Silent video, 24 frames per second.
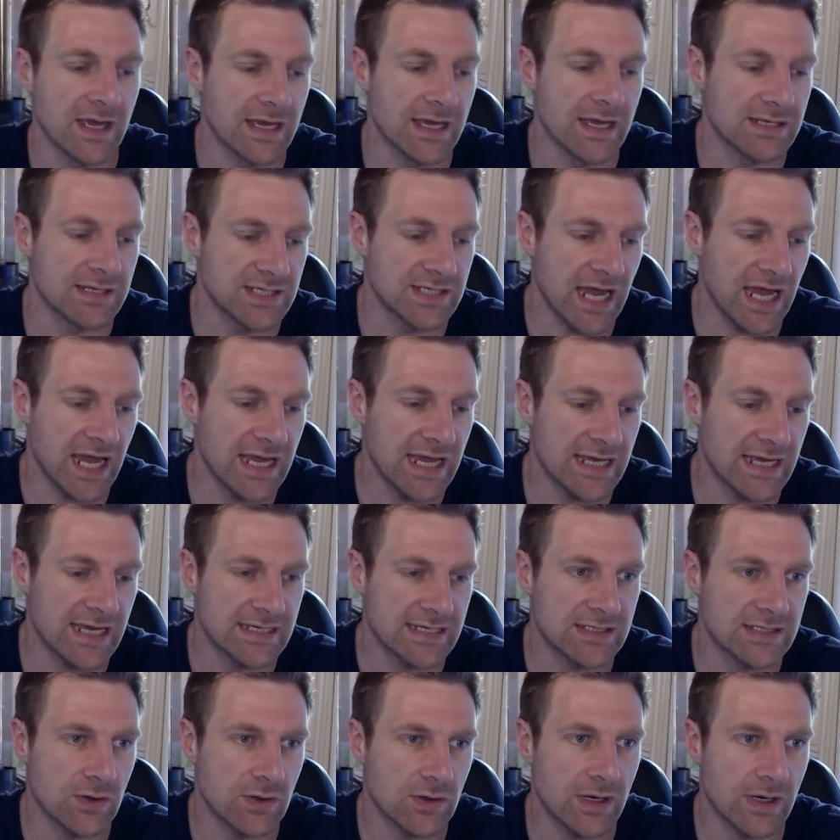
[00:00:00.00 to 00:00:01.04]
Jay is
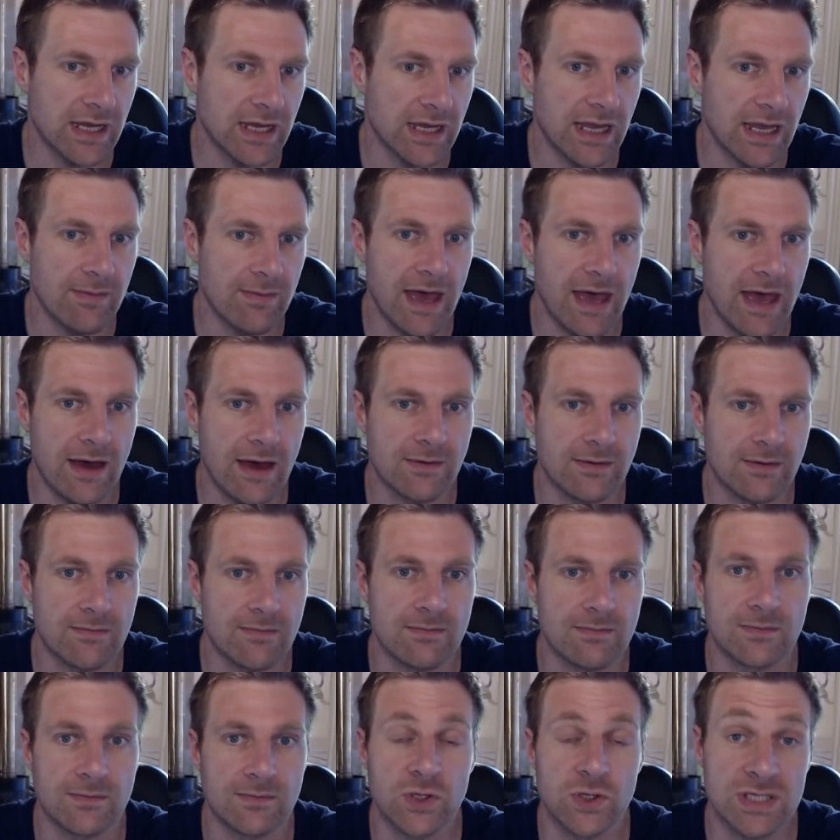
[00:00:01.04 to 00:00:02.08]
talking about
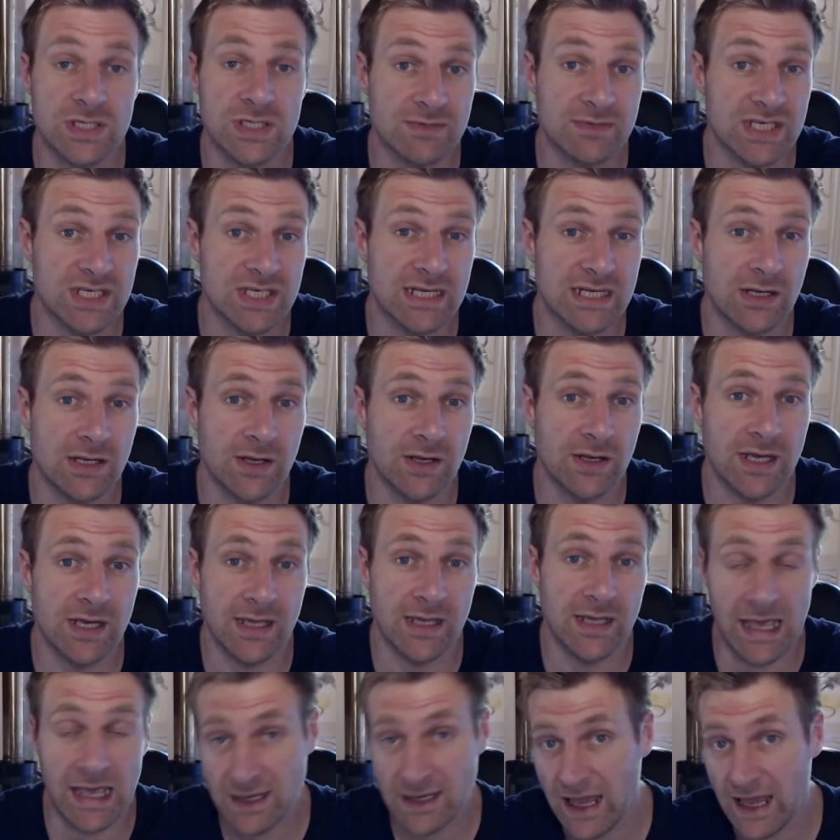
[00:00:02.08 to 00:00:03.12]
using machine learning
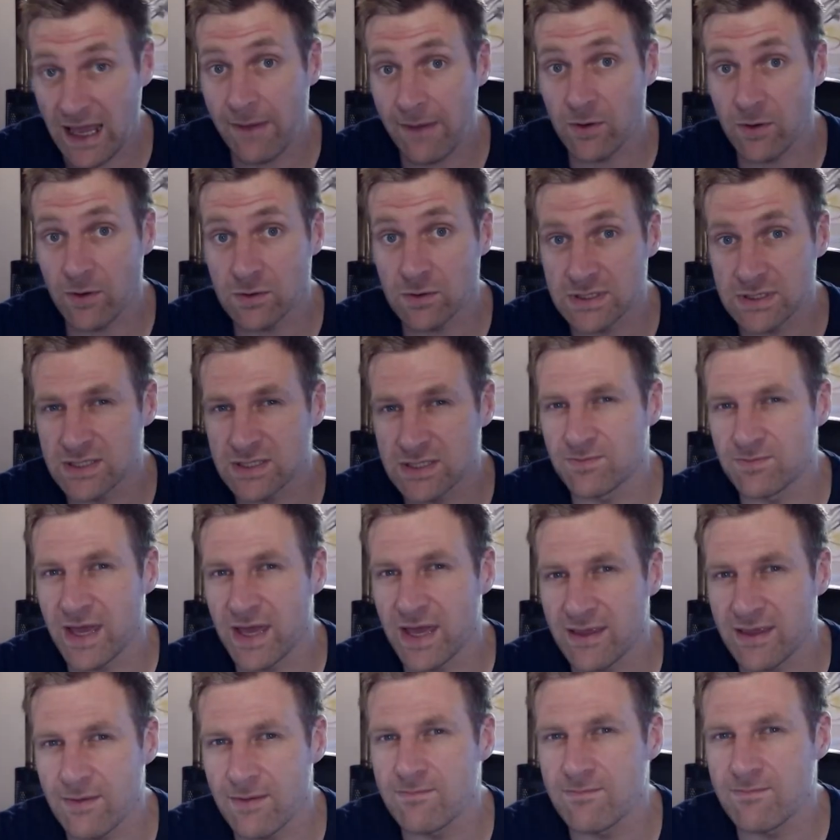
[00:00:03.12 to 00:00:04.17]
and Camels to
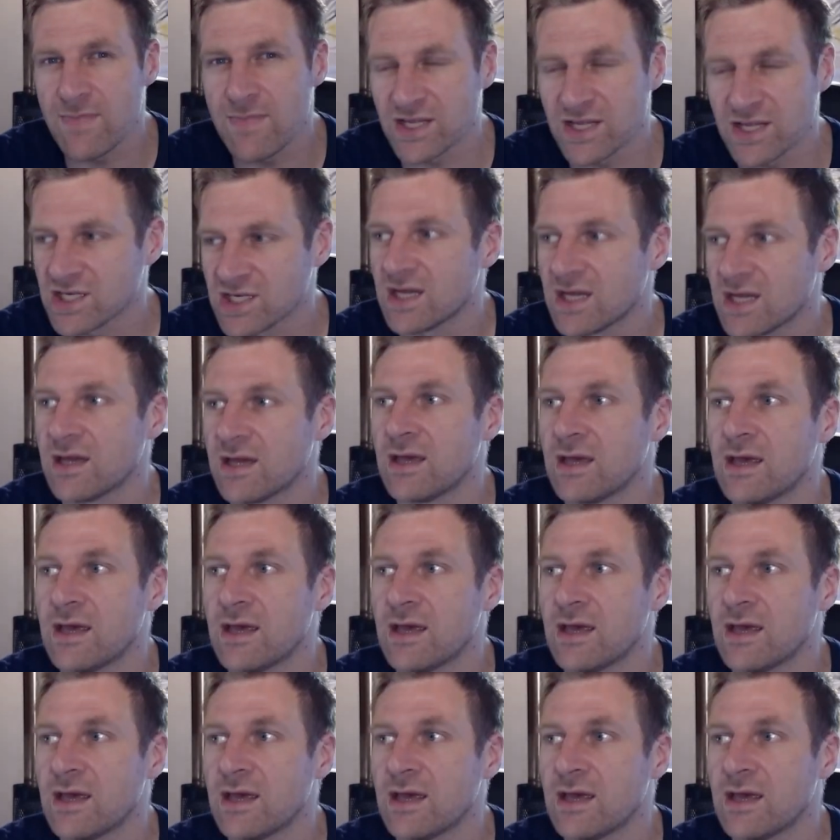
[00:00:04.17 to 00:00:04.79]
better measure